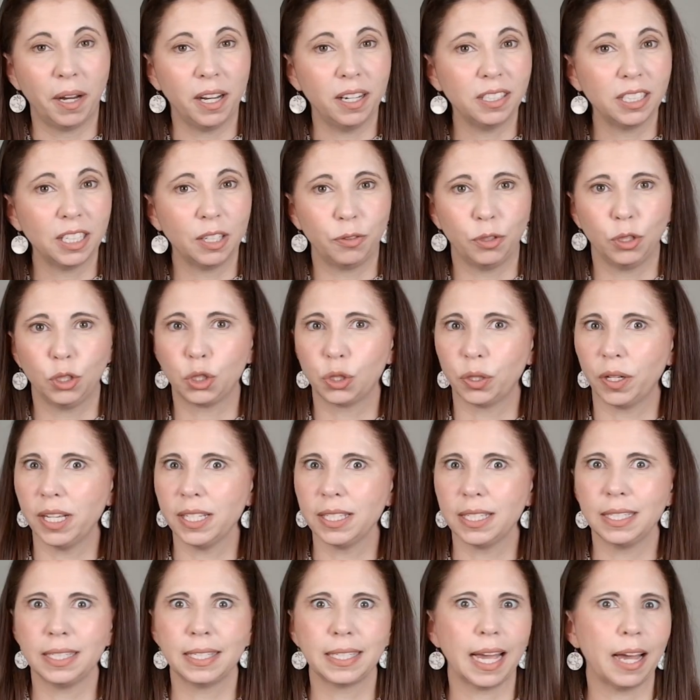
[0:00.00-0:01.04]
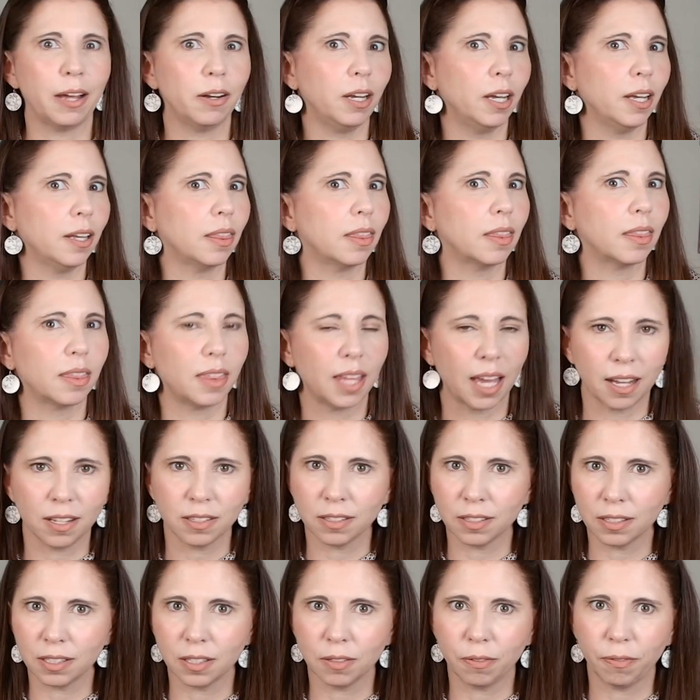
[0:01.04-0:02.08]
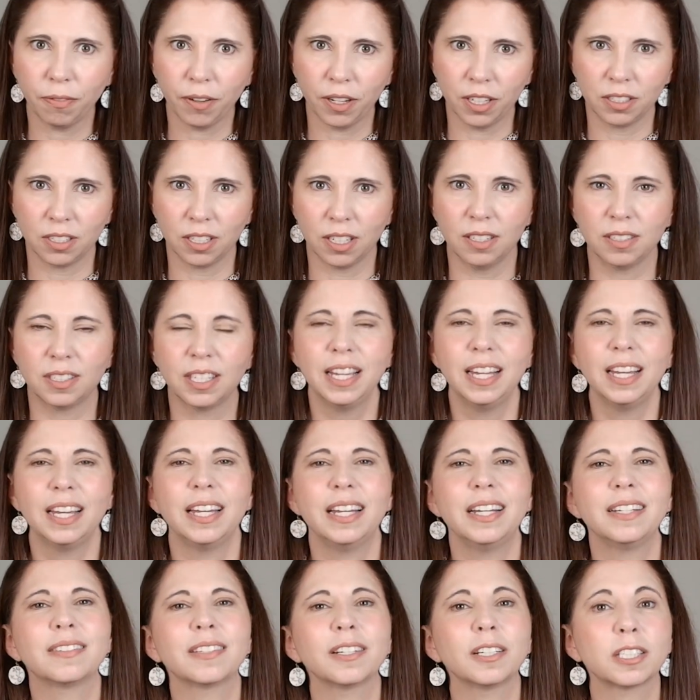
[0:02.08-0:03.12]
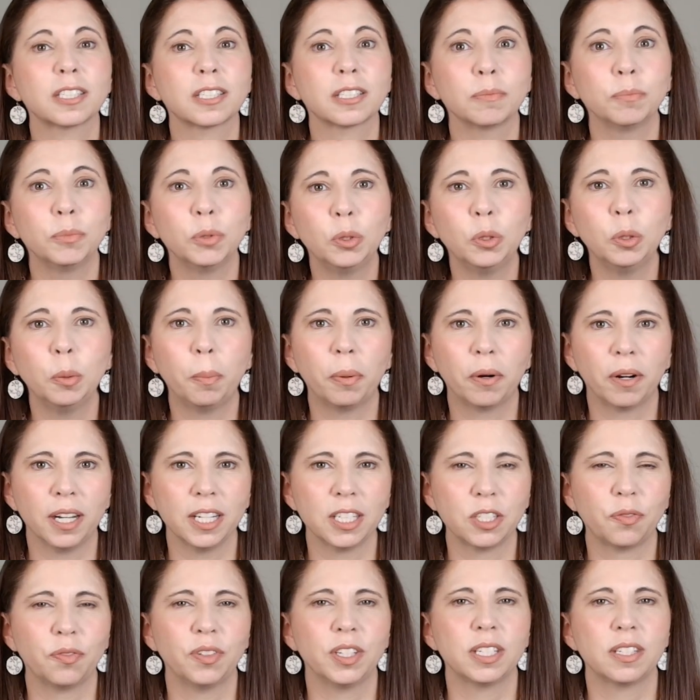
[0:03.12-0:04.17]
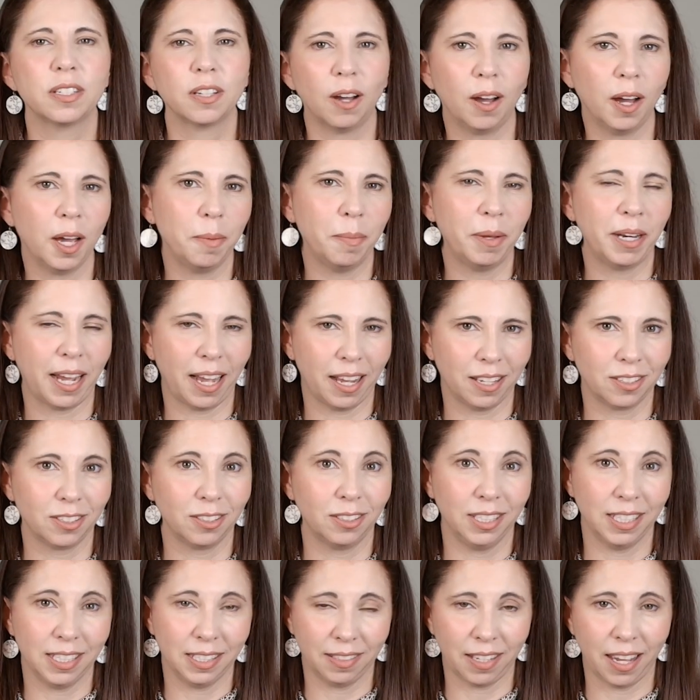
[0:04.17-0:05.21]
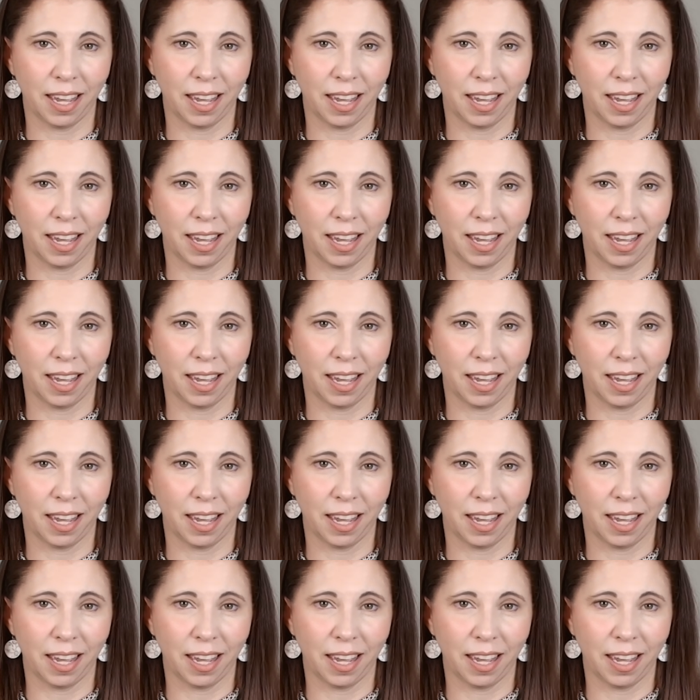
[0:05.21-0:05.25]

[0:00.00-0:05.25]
But if you're trying to download thousands of photos, it's a small price for the time and hassle it